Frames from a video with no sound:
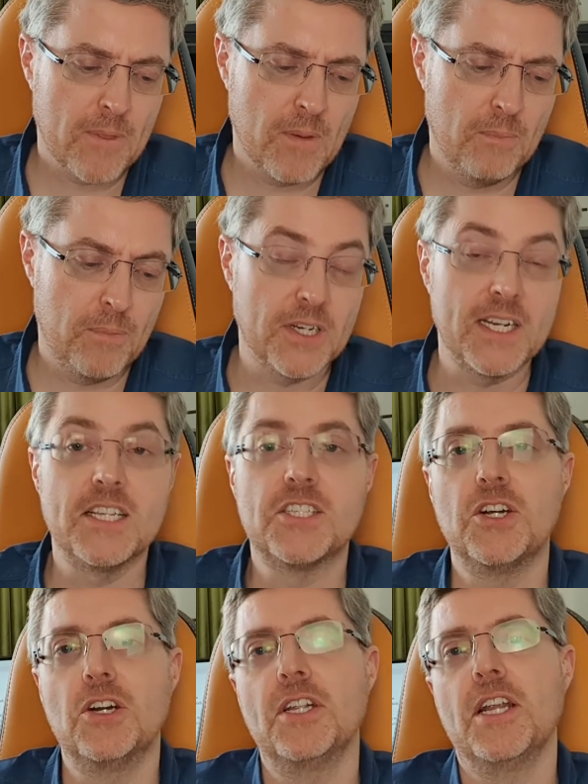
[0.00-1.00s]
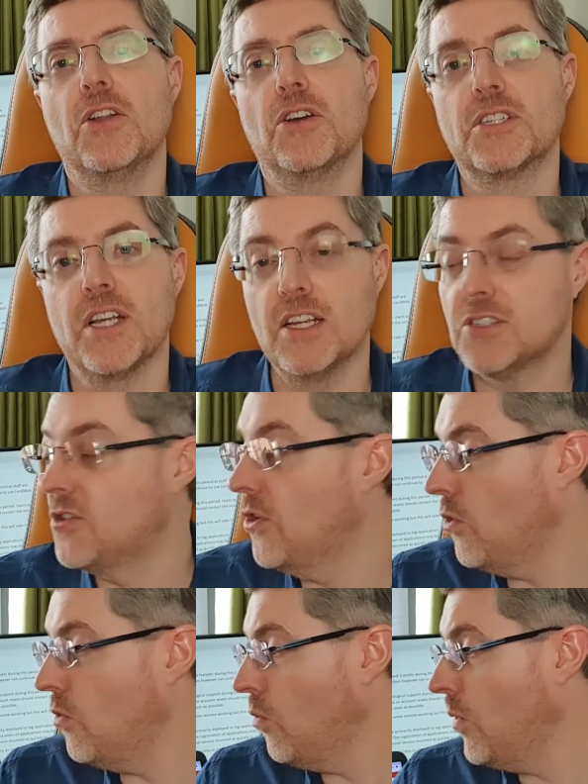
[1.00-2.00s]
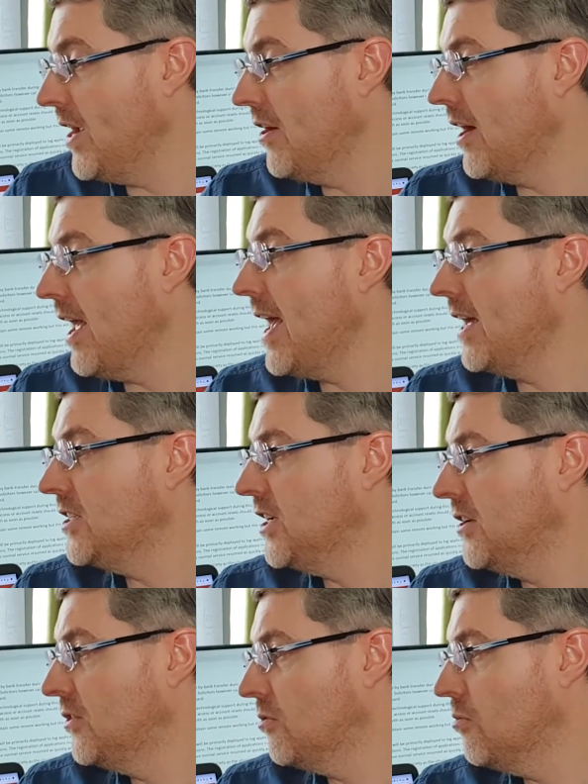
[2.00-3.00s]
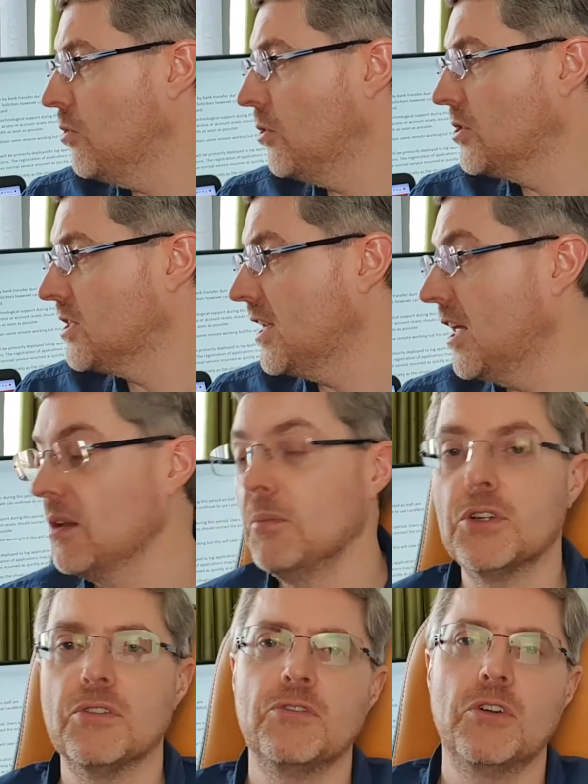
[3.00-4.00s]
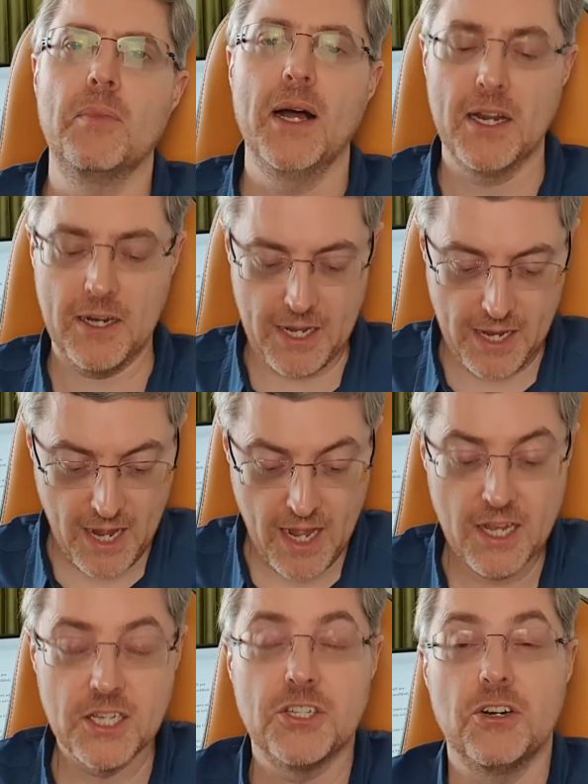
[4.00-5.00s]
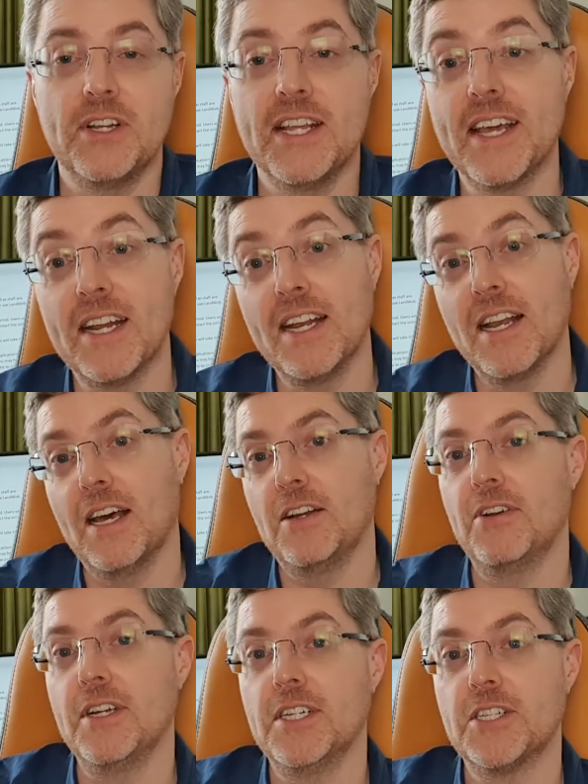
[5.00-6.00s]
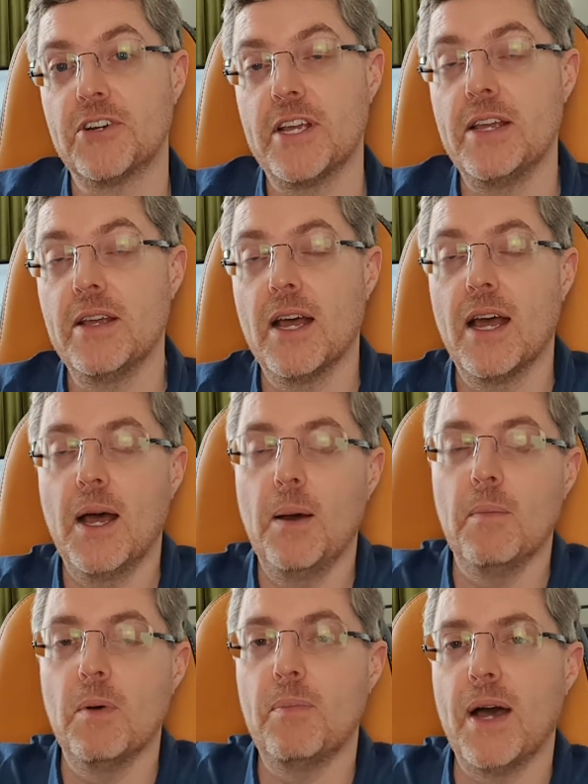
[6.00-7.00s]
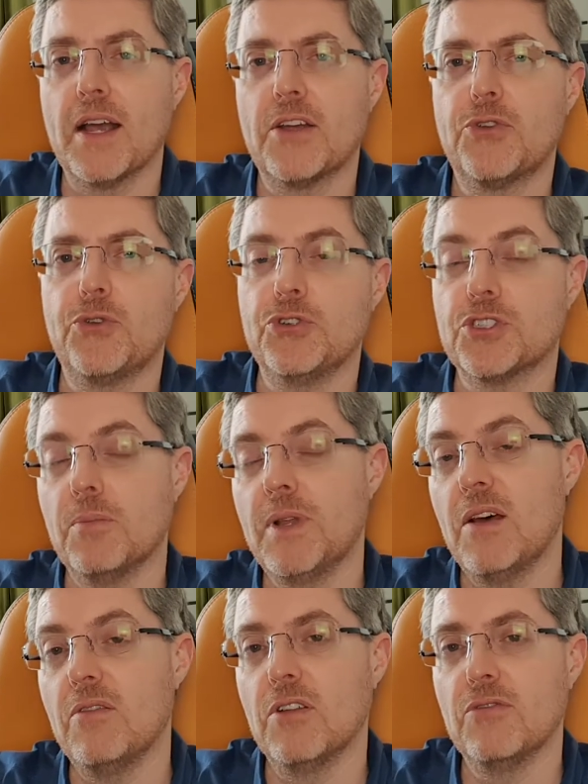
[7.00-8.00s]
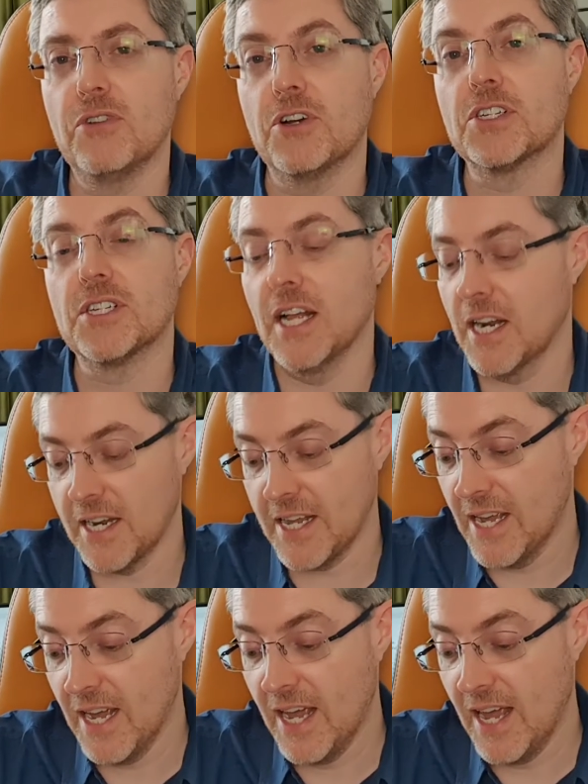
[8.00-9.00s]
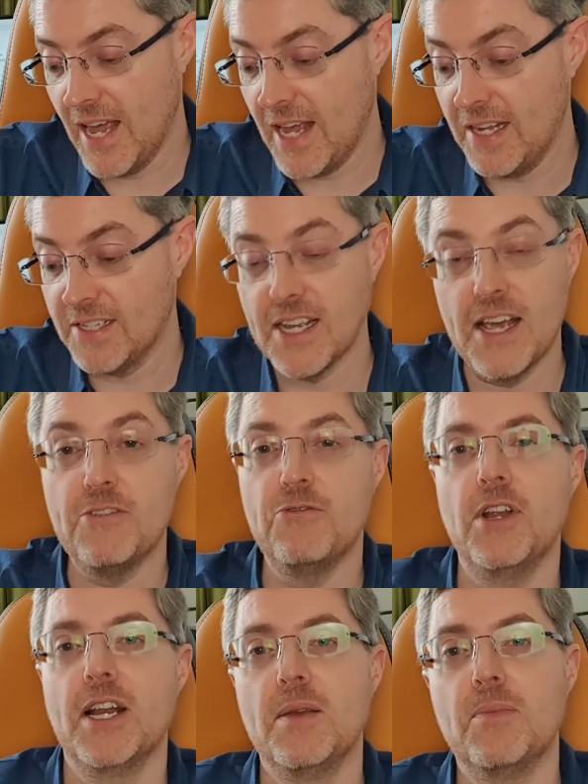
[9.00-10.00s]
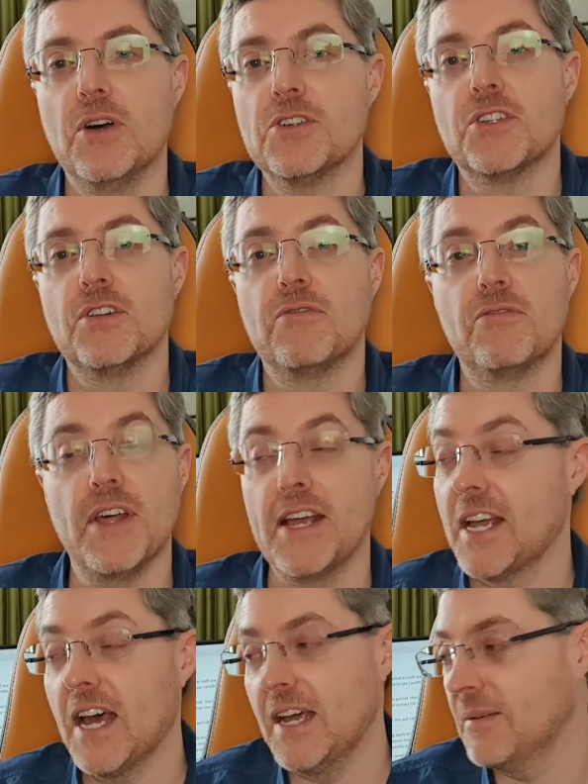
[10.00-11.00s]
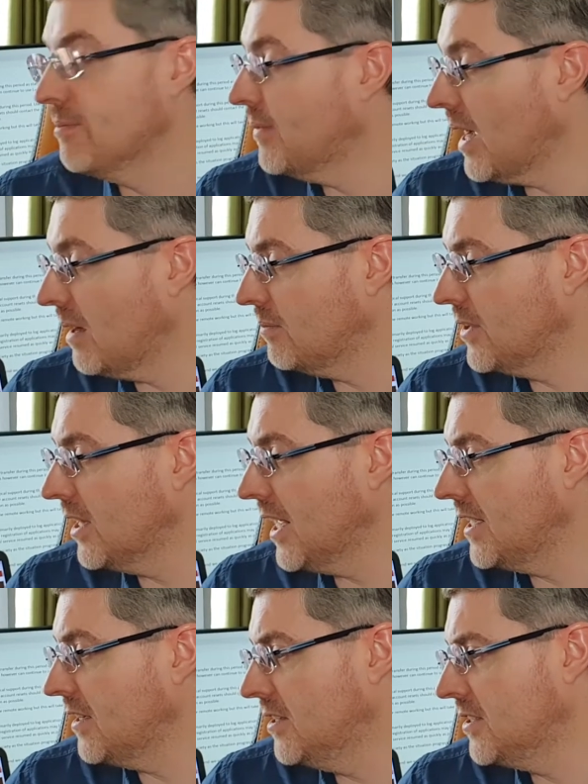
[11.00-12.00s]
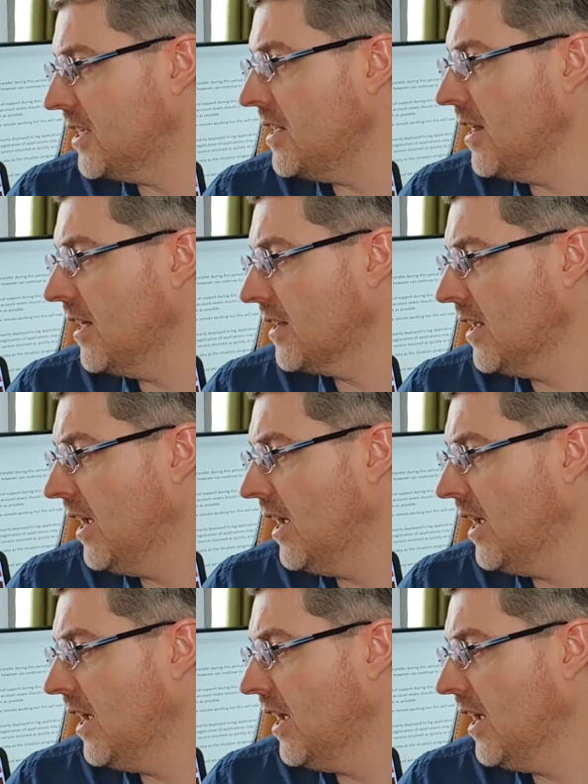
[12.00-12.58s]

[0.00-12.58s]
But it certainly looks as though we are edging towards an element of normality. Certainly getting land registry back to some level of functionality is a really positive thing. I am delighted to see that.